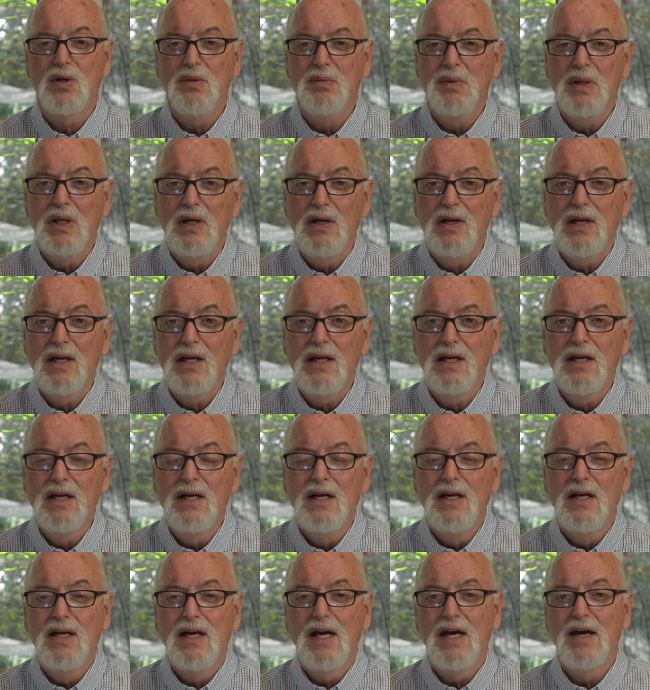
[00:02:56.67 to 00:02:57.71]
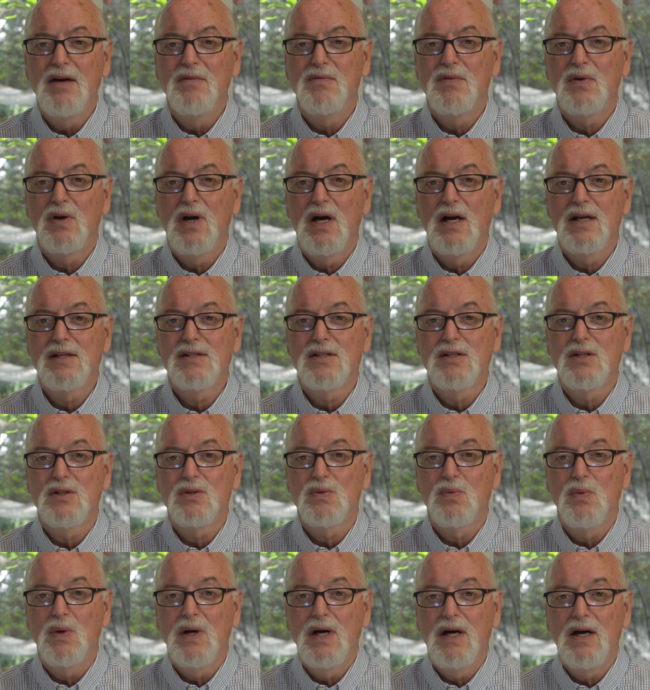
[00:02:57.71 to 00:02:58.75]
community and for us
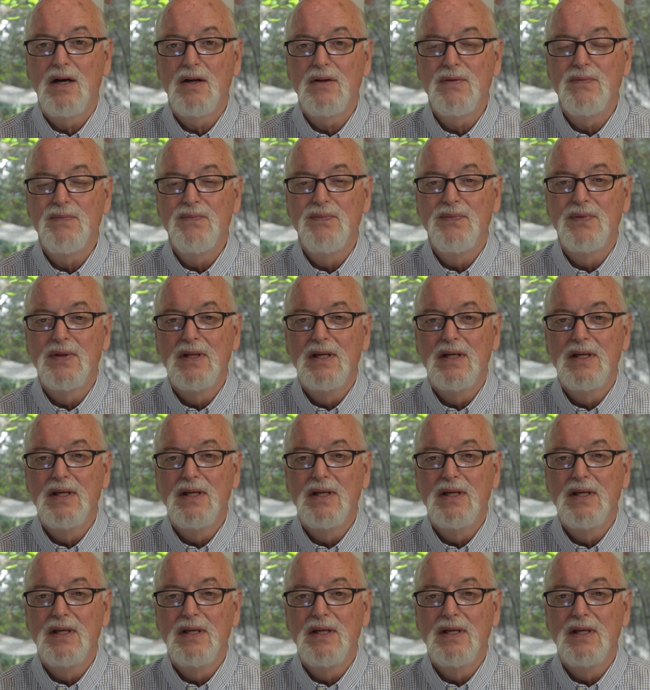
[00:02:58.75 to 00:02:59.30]
as well.